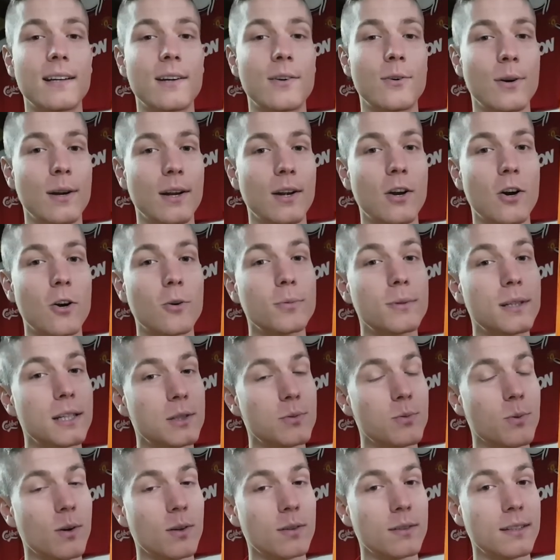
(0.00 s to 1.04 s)
I really hope
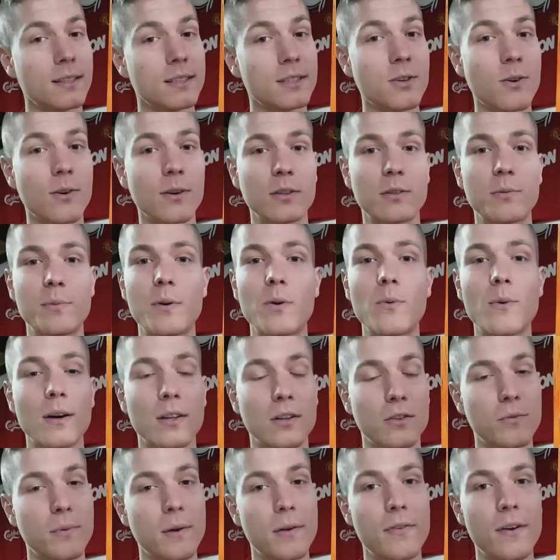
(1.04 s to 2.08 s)
this one is going to be one
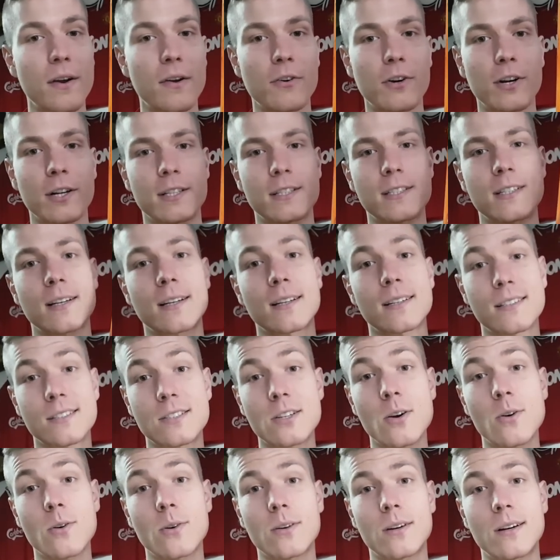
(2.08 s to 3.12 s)
of my favorites.
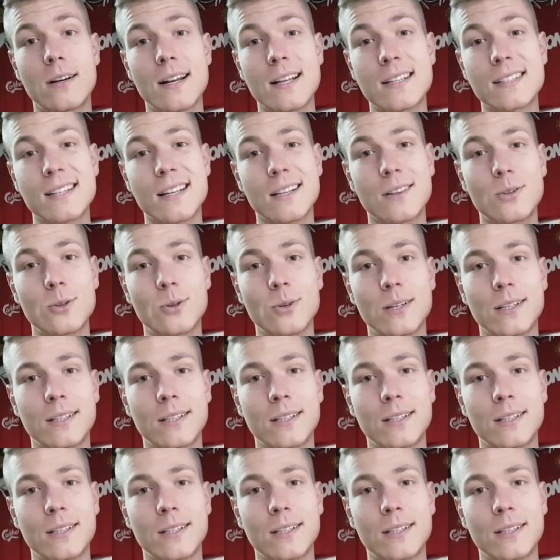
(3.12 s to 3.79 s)
So let's get to